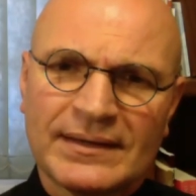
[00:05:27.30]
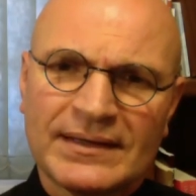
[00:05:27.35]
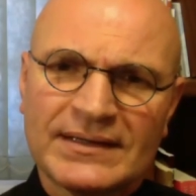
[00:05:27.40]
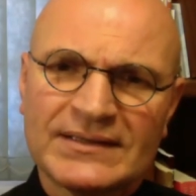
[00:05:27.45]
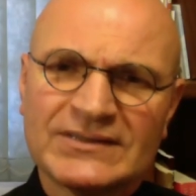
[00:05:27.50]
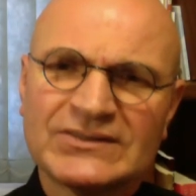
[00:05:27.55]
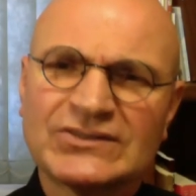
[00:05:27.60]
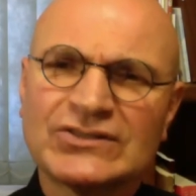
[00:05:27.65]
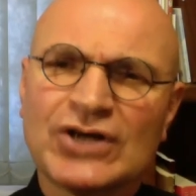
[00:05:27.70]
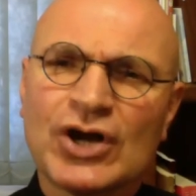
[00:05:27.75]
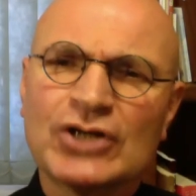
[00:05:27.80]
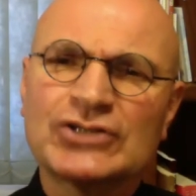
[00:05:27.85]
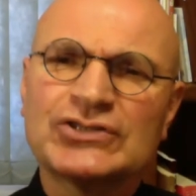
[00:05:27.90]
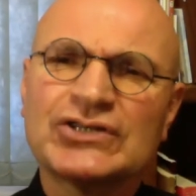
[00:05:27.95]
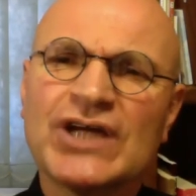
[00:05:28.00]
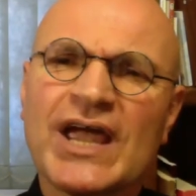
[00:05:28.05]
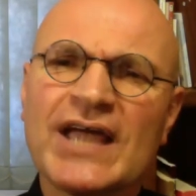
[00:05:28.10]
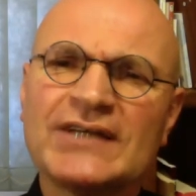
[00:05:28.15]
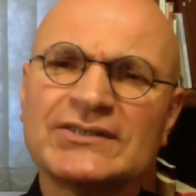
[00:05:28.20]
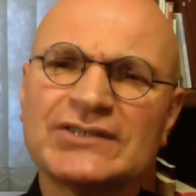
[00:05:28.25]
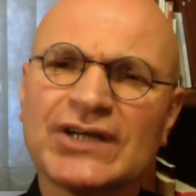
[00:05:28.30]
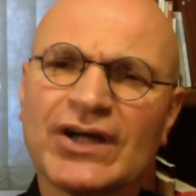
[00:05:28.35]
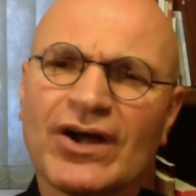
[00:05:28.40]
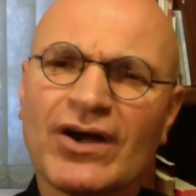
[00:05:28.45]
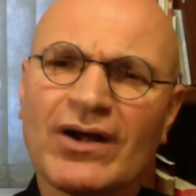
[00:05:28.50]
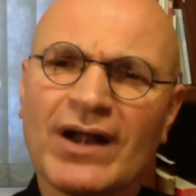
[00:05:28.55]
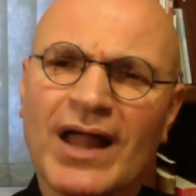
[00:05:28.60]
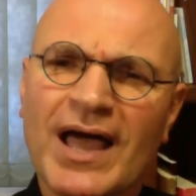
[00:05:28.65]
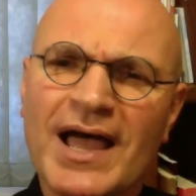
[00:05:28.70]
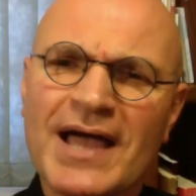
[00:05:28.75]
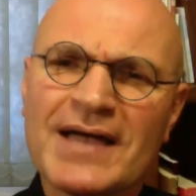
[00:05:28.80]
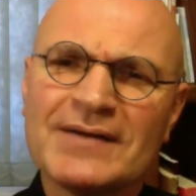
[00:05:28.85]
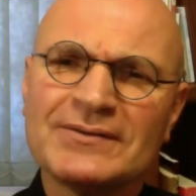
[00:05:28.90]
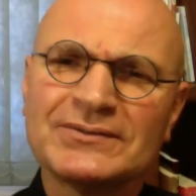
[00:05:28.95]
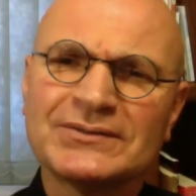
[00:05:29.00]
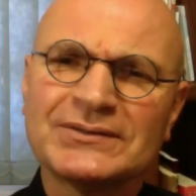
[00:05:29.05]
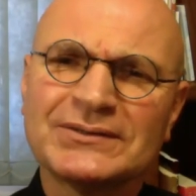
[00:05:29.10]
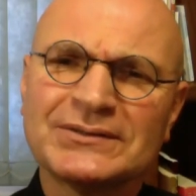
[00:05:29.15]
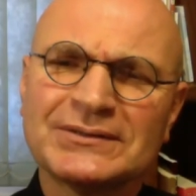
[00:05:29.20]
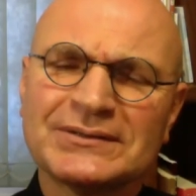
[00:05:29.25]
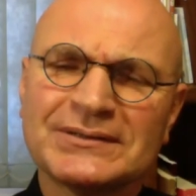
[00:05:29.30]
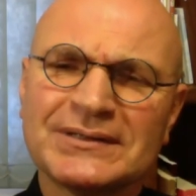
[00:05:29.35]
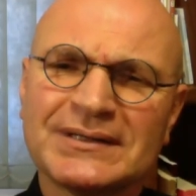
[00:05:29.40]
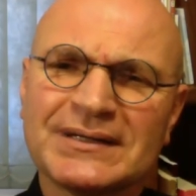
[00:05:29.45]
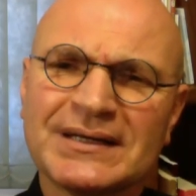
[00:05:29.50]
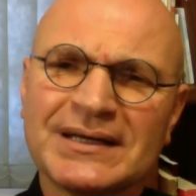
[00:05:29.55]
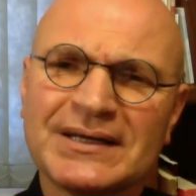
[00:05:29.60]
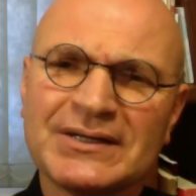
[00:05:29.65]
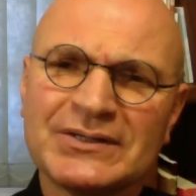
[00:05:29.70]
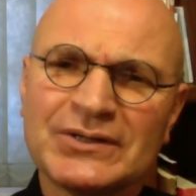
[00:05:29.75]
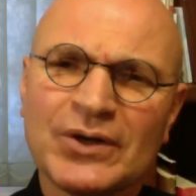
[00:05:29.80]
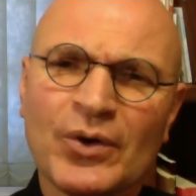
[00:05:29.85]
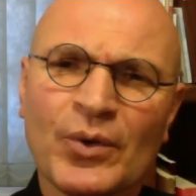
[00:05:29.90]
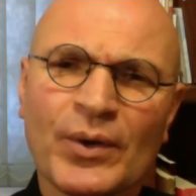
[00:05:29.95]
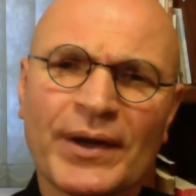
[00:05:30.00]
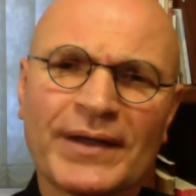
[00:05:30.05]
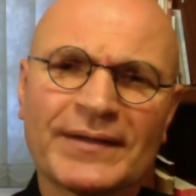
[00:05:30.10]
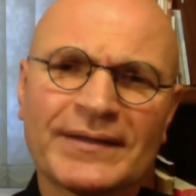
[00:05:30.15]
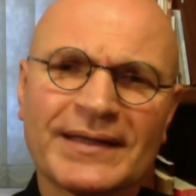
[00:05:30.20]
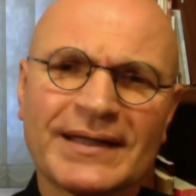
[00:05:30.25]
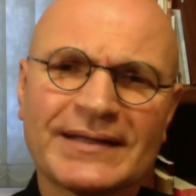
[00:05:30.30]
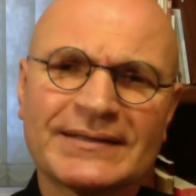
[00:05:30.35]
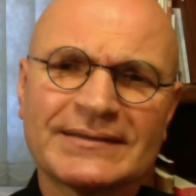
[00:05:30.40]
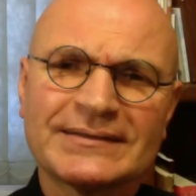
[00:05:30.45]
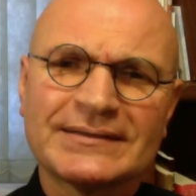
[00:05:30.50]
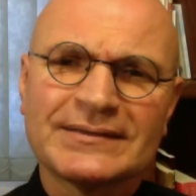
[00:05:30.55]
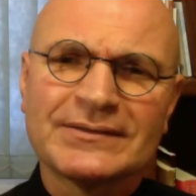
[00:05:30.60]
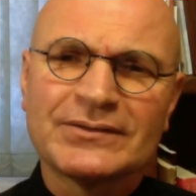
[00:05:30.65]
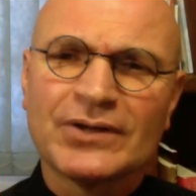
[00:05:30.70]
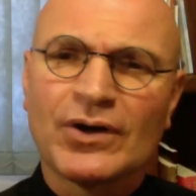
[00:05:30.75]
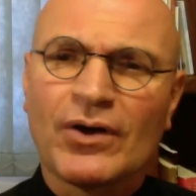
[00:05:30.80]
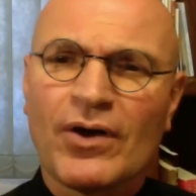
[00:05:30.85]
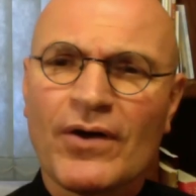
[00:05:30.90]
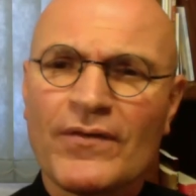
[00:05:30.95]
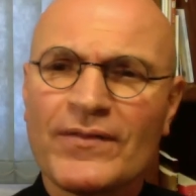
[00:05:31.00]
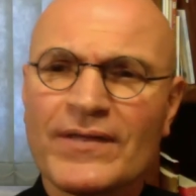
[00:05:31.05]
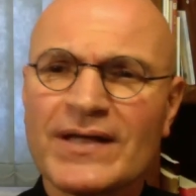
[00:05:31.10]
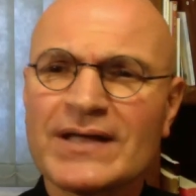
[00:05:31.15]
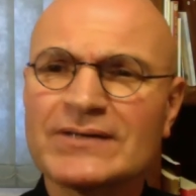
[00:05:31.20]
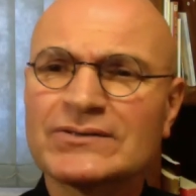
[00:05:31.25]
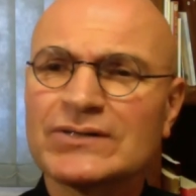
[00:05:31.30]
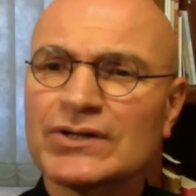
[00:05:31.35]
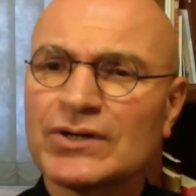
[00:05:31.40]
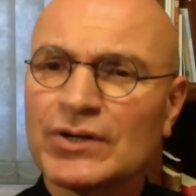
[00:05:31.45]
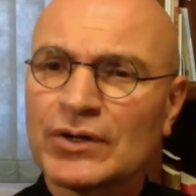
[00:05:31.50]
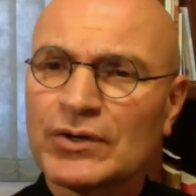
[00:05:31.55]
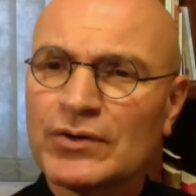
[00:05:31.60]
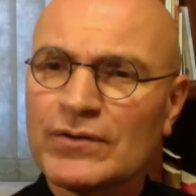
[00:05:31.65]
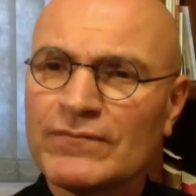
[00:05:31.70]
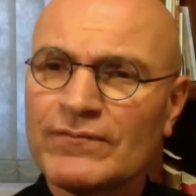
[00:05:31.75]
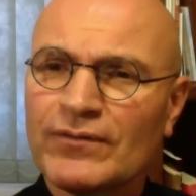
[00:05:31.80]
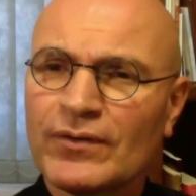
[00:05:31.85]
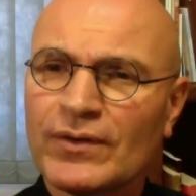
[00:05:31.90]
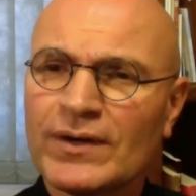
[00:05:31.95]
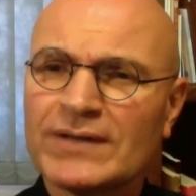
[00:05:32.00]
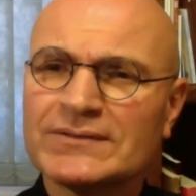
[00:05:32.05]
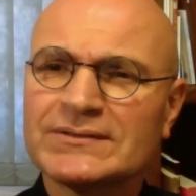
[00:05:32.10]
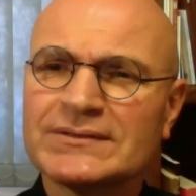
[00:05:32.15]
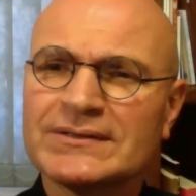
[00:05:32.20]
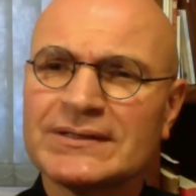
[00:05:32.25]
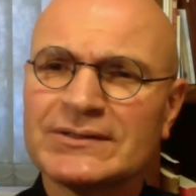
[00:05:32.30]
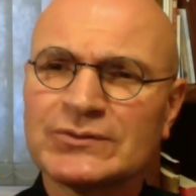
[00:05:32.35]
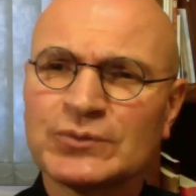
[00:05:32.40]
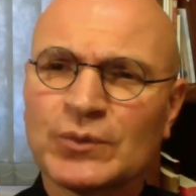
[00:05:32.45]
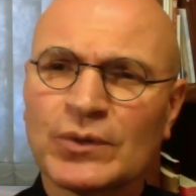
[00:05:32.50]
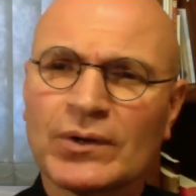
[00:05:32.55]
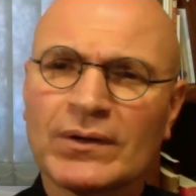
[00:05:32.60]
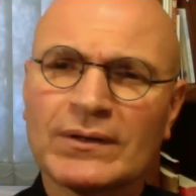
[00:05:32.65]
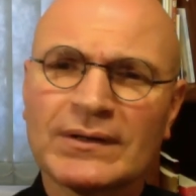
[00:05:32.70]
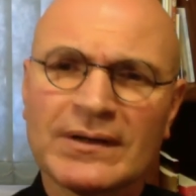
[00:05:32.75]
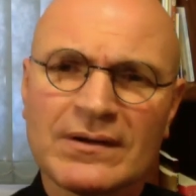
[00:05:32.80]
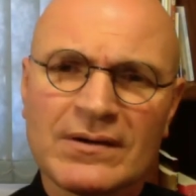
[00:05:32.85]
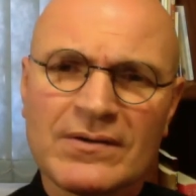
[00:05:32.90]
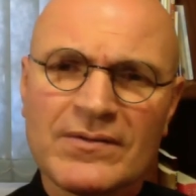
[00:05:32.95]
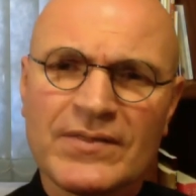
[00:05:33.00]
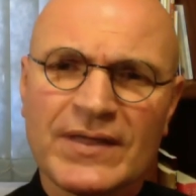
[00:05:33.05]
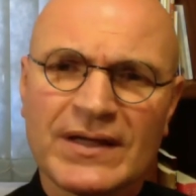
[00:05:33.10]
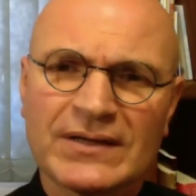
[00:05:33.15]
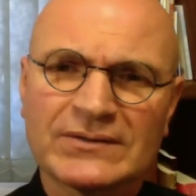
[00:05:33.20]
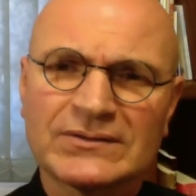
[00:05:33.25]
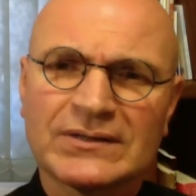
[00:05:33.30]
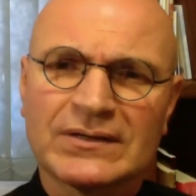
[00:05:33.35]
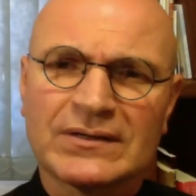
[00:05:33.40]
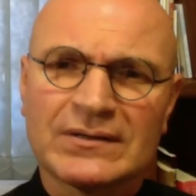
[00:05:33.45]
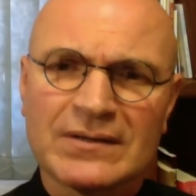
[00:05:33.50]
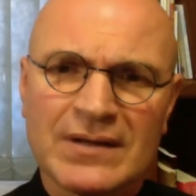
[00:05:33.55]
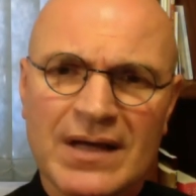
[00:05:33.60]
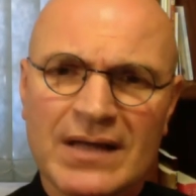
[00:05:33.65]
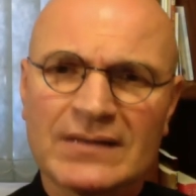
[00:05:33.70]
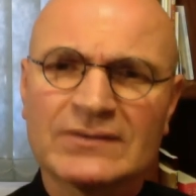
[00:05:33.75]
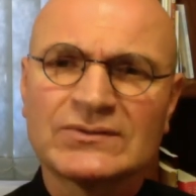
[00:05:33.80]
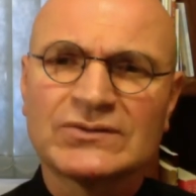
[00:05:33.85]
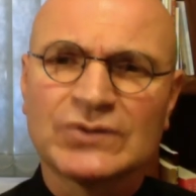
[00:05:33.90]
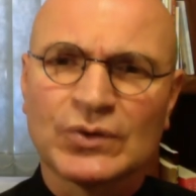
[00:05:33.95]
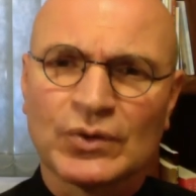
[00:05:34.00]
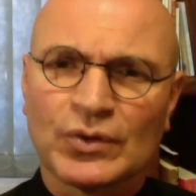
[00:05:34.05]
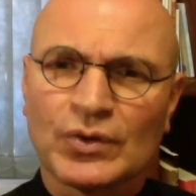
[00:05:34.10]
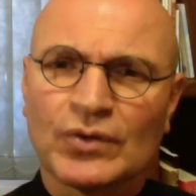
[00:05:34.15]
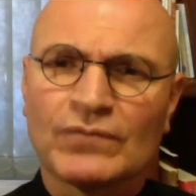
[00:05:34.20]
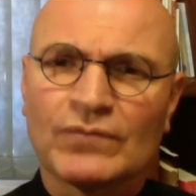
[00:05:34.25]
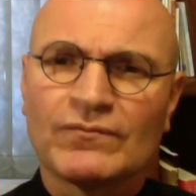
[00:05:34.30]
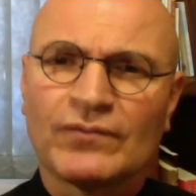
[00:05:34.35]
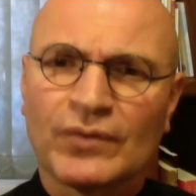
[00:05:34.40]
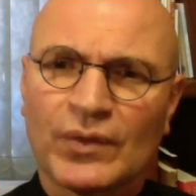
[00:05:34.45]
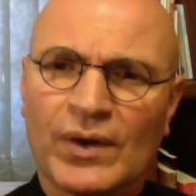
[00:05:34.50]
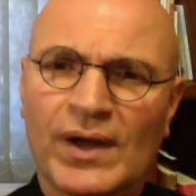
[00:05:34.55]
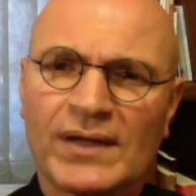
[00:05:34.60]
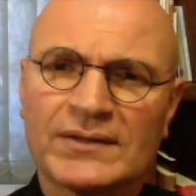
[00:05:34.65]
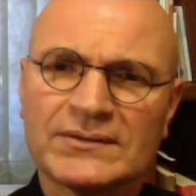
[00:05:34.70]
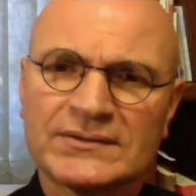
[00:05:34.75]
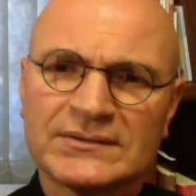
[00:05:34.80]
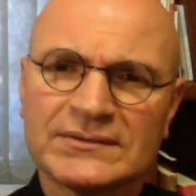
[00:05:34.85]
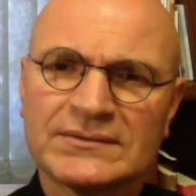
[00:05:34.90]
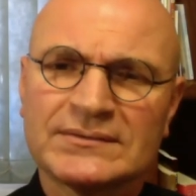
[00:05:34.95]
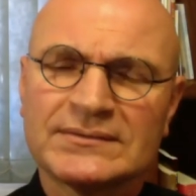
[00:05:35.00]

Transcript: And start changing our lives and knowing that there are things that are good for us in this world and there are things that are not so good for us.